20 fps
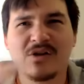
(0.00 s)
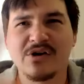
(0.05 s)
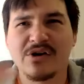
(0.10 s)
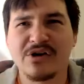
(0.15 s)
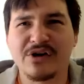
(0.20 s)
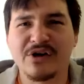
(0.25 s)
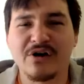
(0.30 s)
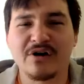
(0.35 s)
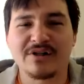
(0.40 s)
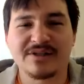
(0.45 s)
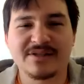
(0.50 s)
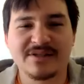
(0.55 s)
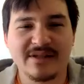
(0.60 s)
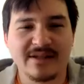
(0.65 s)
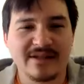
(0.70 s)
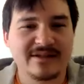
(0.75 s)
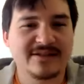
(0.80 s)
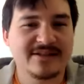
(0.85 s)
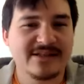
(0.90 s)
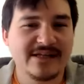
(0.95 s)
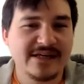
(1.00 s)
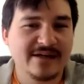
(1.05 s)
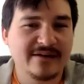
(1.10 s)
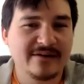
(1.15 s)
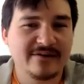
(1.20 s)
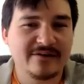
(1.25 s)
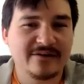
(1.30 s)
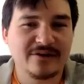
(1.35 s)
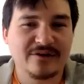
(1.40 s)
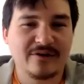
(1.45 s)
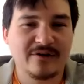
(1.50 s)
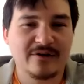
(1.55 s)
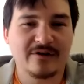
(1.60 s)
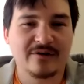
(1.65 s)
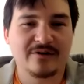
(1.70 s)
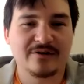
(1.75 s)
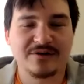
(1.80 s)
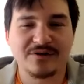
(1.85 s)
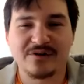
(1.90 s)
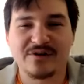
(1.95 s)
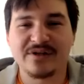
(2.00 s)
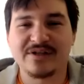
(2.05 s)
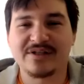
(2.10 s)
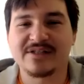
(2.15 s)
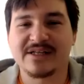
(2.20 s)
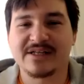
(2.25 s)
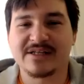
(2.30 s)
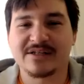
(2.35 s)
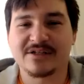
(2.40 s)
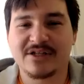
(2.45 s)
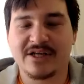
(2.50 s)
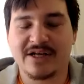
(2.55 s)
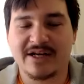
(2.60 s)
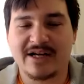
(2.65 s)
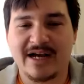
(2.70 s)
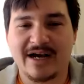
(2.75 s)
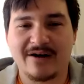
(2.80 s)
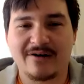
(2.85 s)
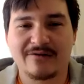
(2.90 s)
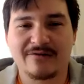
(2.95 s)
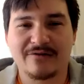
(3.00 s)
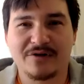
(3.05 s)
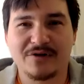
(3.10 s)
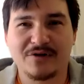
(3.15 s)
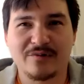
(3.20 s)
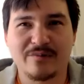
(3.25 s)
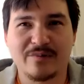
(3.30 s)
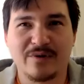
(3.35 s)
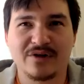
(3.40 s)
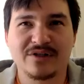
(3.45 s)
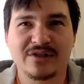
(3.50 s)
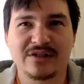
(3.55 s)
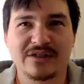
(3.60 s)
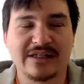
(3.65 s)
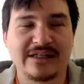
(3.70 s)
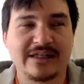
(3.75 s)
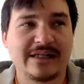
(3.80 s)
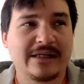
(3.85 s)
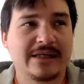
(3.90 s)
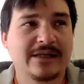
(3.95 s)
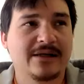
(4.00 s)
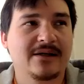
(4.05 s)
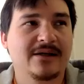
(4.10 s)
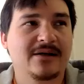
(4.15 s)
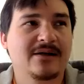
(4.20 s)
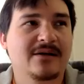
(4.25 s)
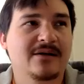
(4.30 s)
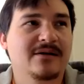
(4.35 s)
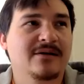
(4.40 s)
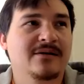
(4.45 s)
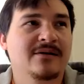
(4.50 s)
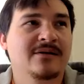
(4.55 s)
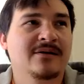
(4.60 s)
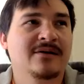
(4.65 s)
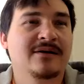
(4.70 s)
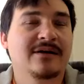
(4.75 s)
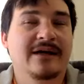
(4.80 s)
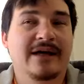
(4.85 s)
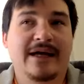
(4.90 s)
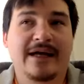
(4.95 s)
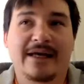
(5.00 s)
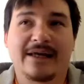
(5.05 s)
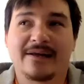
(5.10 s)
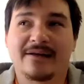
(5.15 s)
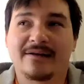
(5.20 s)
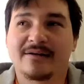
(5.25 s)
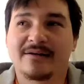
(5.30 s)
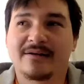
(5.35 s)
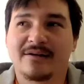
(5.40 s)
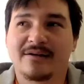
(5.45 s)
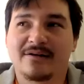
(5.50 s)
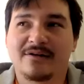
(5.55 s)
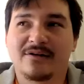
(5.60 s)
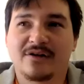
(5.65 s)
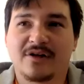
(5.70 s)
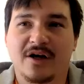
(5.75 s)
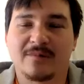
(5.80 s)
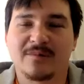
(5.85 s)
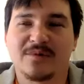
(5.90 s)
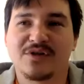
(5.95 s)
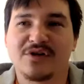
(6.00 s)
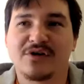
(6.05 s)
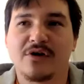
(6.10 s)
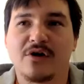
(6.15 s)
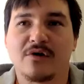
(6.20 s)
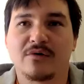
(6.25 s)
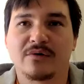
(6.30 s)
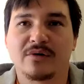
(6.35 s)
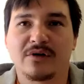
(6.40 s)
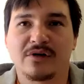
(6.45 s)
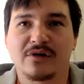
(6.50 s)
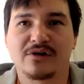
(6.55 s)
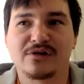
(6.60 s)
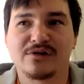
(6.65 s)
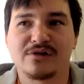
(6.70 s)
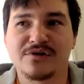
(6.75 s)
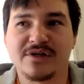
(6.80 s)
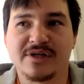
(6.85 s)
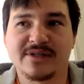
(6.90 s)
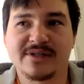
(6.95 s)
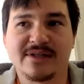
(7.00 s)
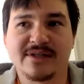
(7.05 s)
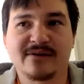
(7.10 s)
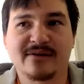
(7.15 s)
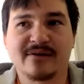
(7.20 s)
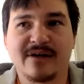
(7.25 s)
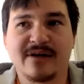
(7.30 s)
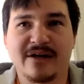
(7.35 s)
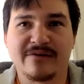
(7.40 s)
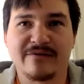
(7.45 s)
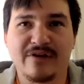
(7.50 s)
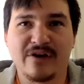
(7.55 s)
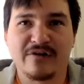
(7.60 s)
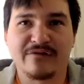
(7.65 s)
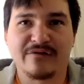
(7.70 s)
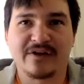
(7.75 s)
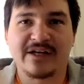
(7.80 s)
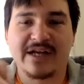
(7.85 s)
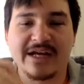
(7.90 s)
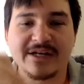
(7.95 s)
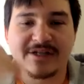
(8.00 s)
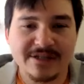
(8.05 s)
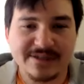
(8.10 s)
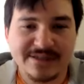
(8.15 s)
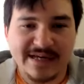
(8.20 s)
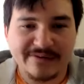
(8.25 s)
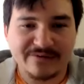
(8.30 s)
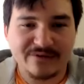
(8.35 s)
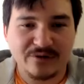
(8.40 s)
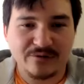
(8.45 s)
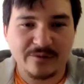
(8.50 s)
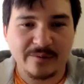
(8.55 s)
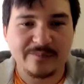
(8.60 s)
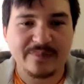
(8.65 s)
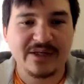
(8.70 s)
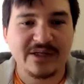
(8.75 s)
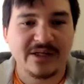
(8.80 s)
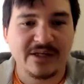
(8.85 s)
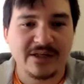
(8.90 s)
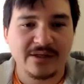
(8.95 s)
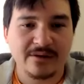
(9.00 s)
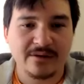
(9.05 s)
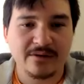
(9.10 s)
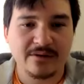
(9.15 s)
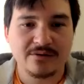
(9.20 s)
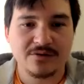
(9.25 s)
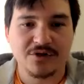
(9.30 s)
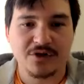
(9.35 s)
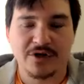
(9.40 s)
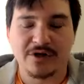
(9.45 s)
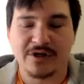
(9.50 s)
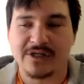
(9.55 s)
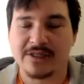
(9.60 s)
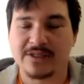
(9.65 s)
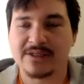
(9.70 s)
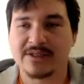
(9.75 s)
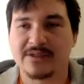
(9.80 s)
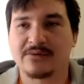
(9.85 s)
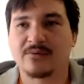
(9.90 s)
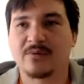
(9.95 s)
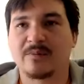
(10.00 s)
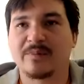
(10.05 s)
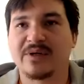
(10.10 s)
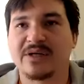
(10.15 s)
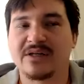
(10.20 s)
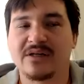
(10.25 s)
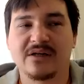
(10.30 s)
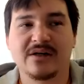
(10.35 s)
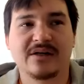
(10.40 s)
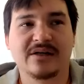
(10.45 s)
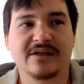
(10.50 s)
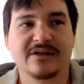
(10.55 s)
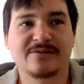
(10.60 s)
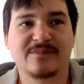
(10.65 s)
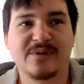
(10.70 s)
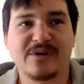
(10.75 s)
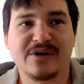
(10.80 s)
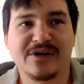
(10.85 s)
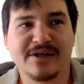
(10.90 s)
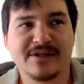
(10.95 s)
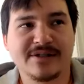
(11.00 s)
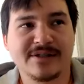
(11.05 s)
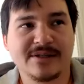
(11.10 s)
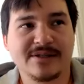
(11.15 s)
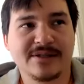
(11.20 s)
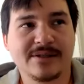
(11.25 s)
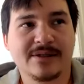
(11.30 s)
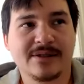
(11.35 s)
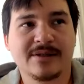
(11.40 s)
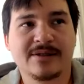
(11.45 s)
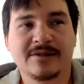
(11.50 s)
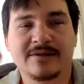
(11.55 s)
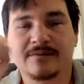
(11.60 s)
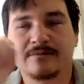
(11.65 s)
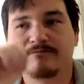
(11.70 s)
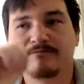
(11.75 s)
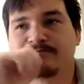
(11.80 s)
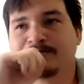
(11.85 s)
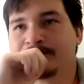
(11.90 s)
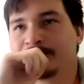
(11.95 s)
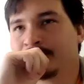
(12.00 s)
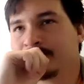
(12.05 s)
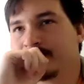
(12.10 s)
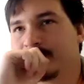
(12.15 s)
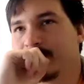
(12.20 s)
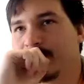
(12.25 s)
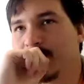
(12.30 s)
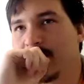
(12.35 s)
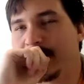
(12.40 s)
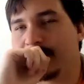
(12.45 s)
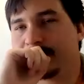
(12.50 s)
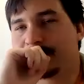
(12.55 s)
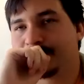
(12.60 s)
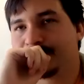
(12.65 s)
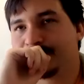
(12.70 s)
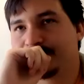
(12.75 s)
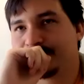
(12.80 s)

can go and see, do these things check out for you personally, and come to your own conclusions and verifications after repeated journeys and repeated experiences. But